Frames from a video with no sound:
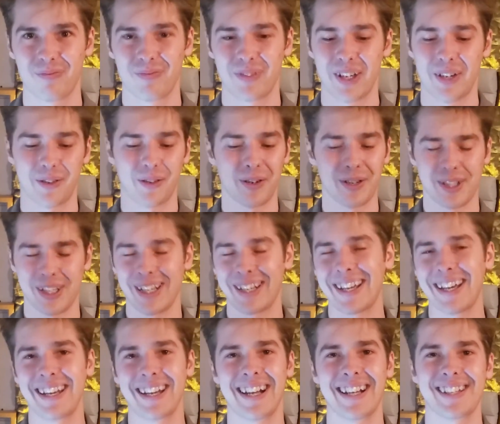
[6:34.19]
Now, of course,
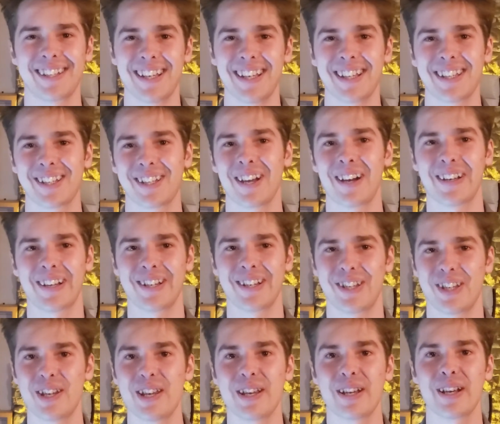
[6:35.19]
again, I say this tongue in
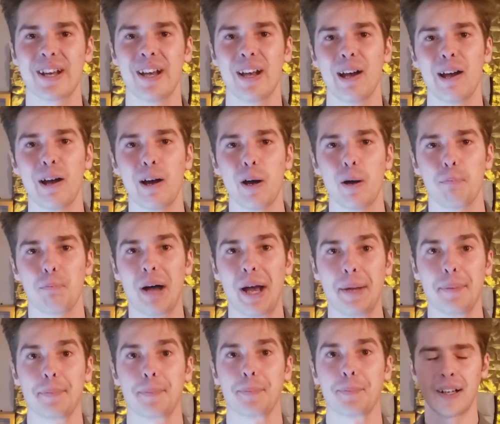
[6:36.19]
cheek,
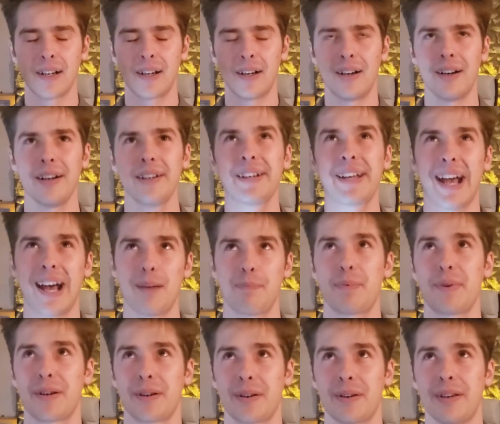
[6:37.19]
but on gap
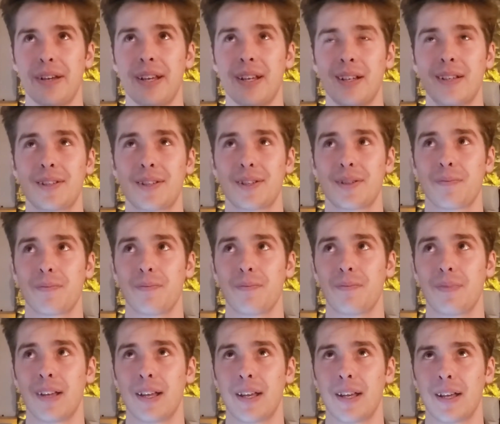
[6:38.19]
year, it is
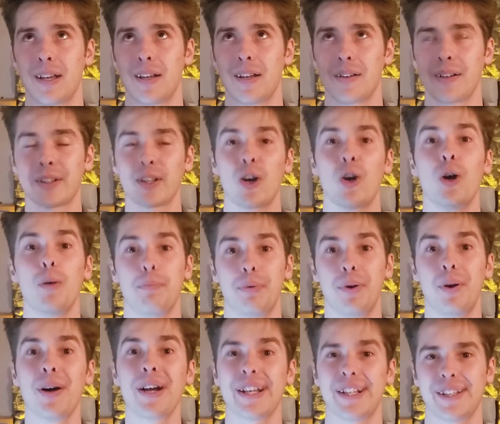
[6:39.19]
like the whole
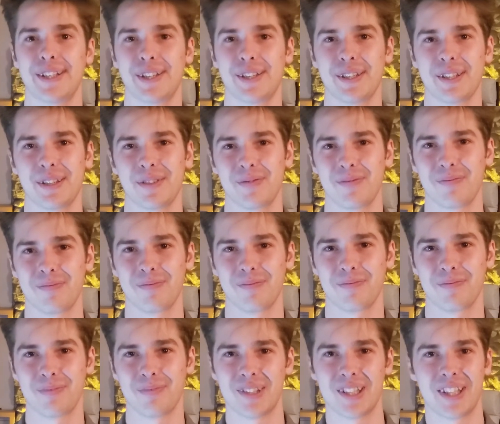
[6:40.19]
point
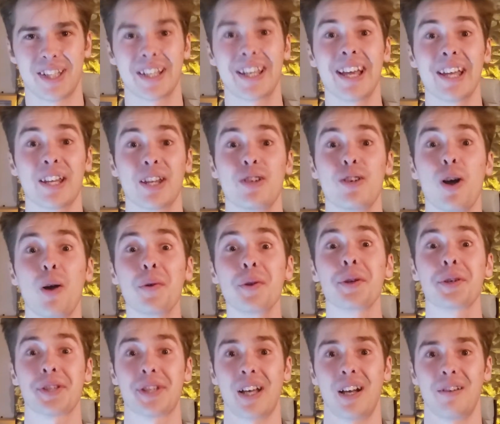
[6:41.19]
is to get to know
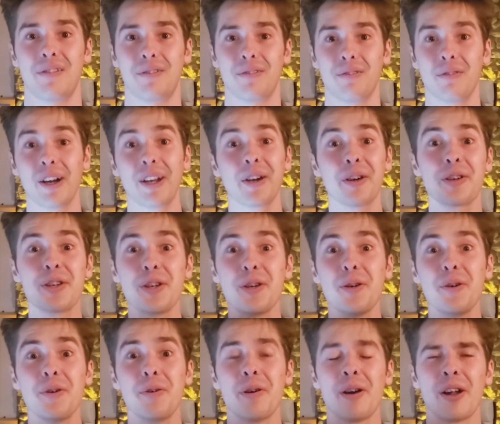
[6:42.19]
yourself. What are
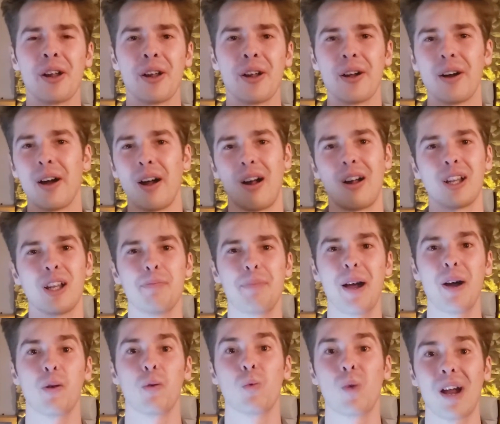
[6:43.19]
you all
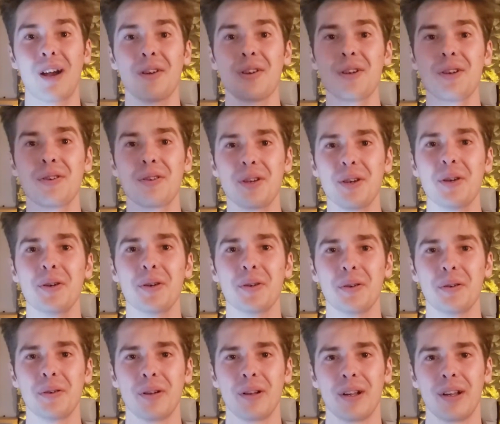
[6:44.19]
about? Where do
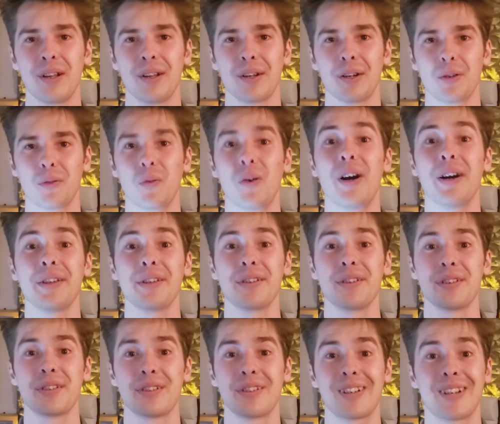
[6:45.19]
you want
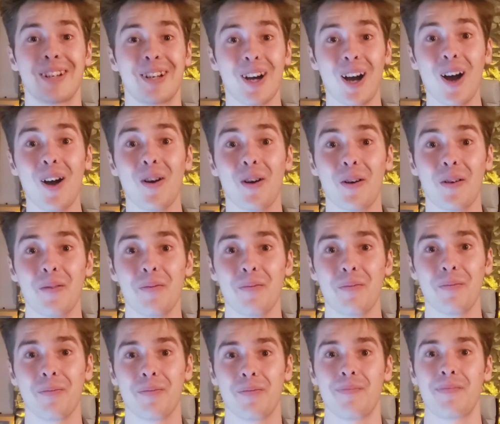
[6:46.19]
to go?
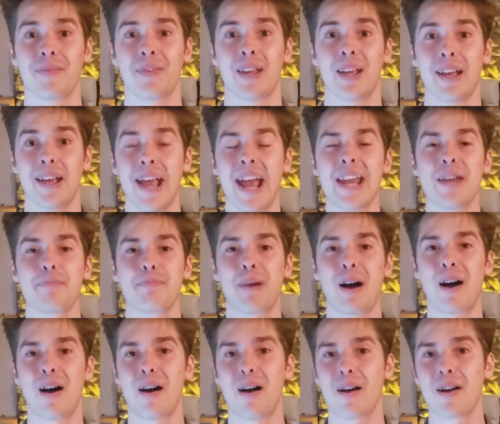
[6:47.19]
And
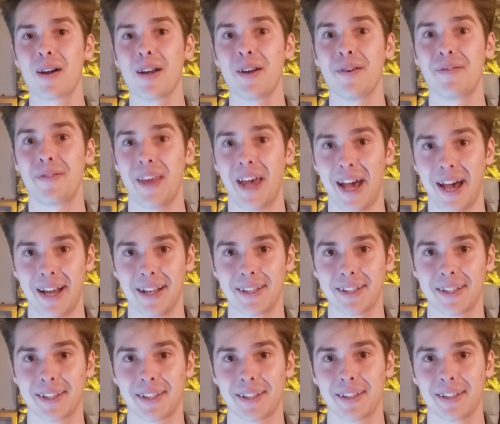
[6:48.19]
part of that